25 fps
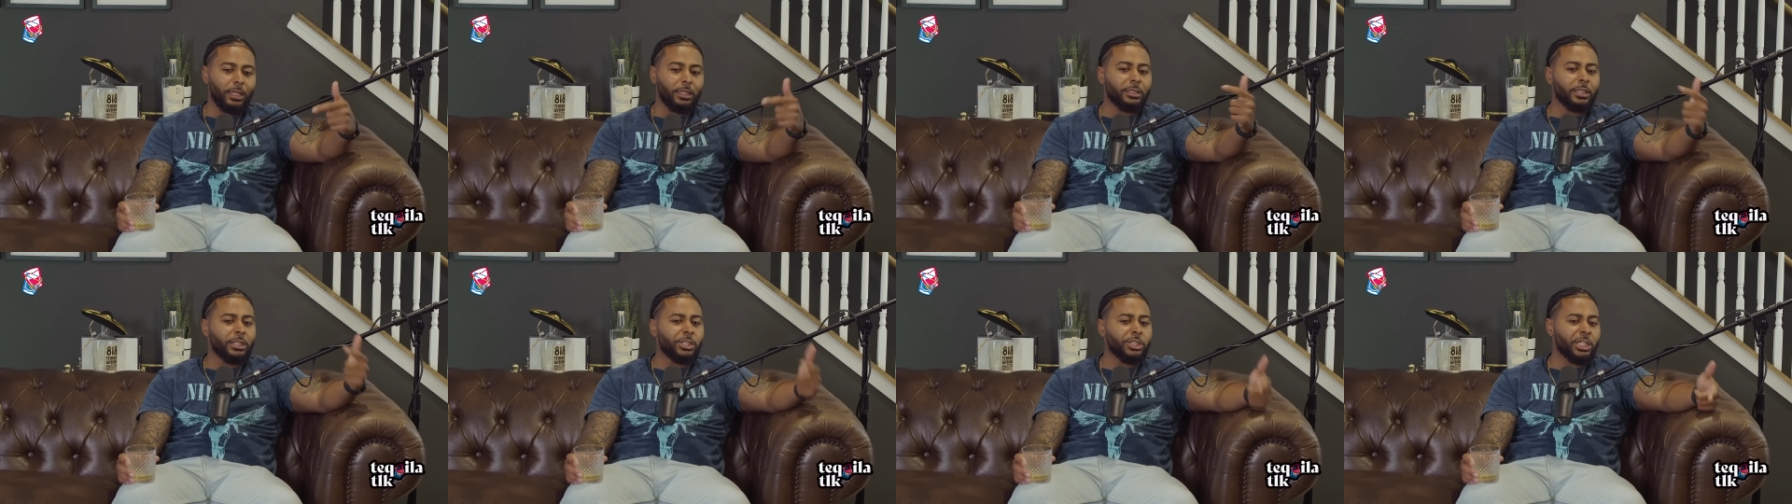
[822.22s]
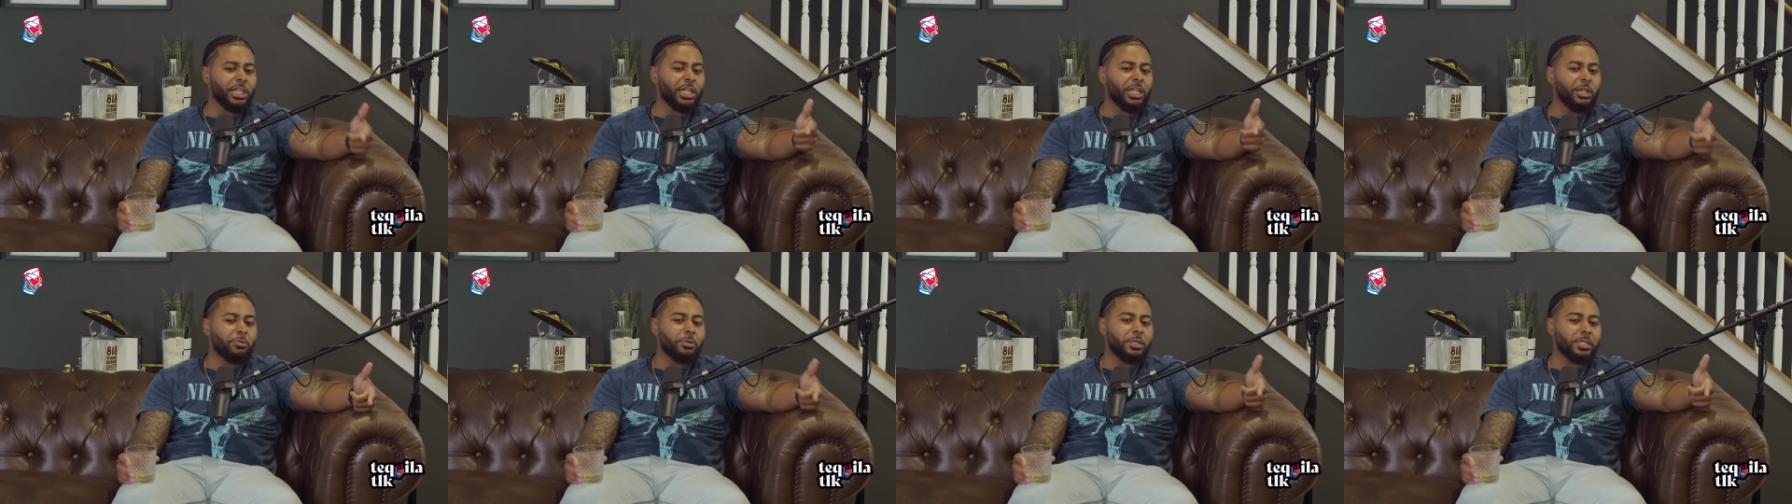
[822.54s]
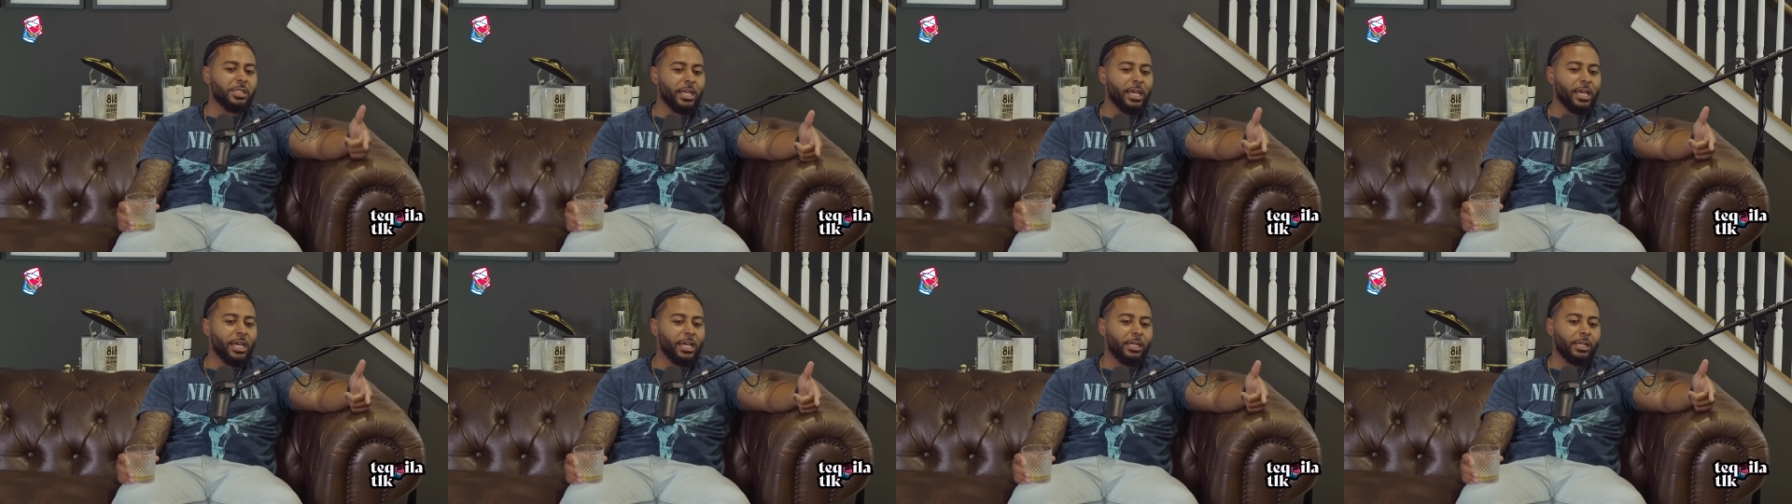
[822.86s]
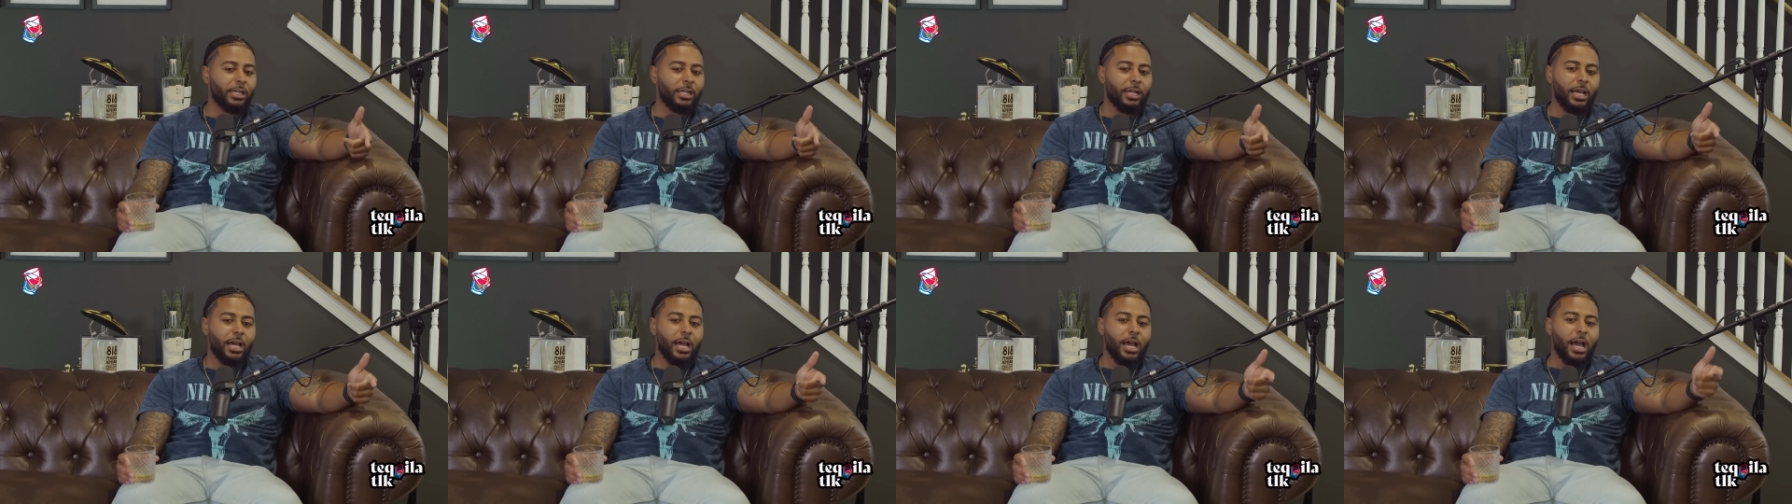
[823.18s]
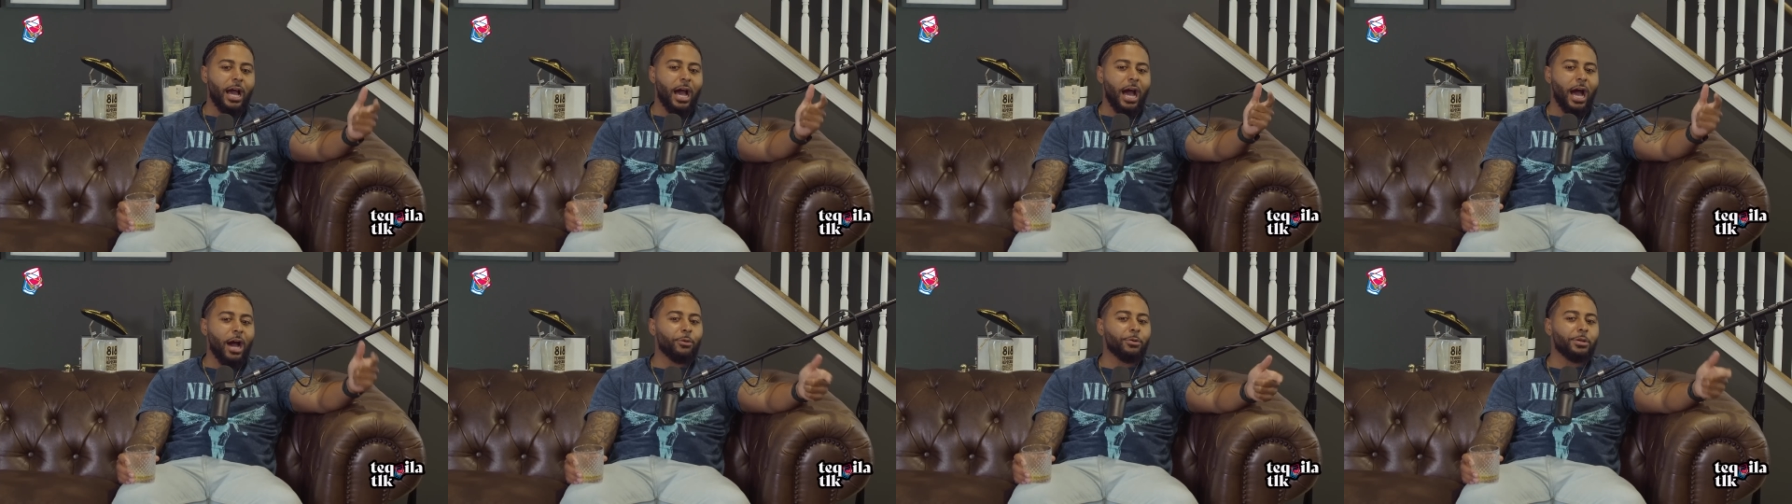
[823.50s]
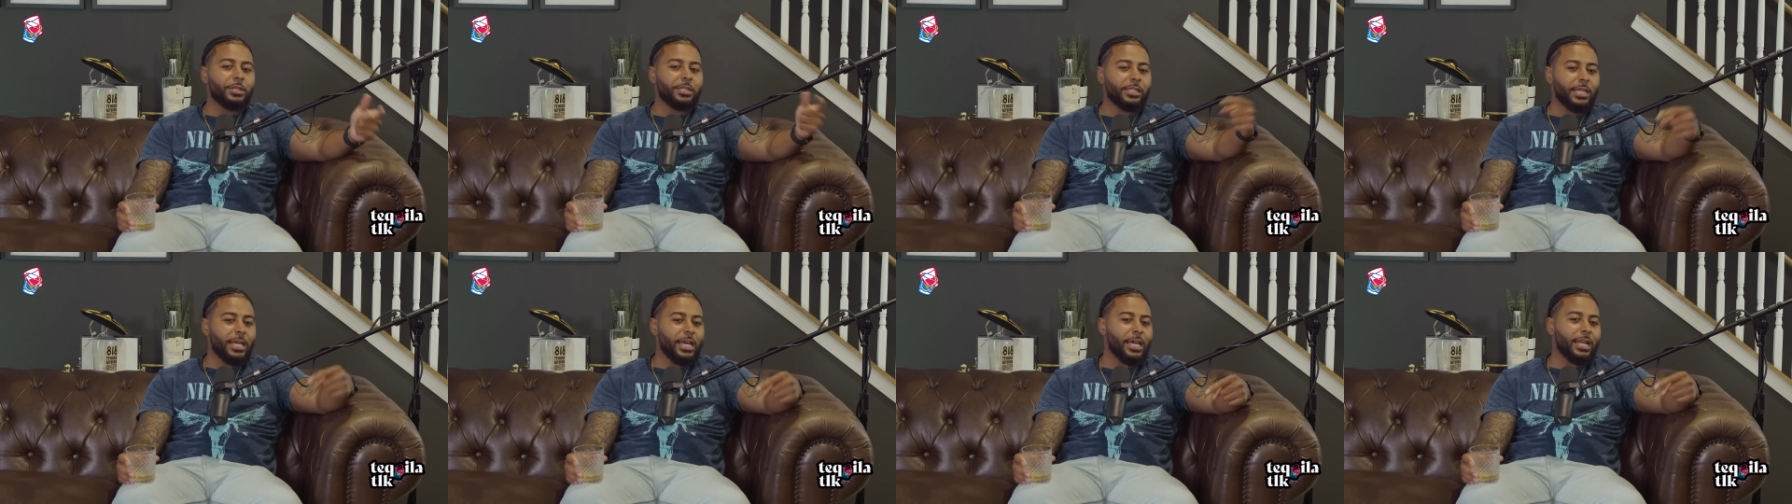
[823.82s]
the shit he was saying, I
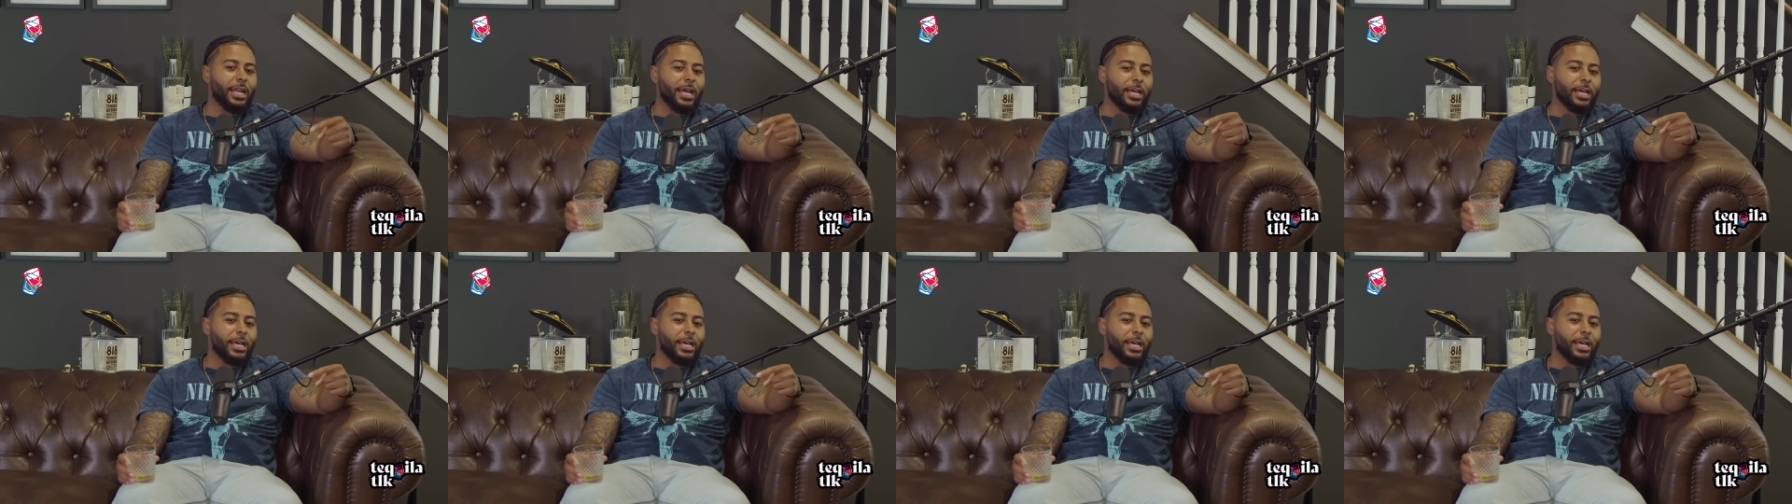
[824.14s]
would say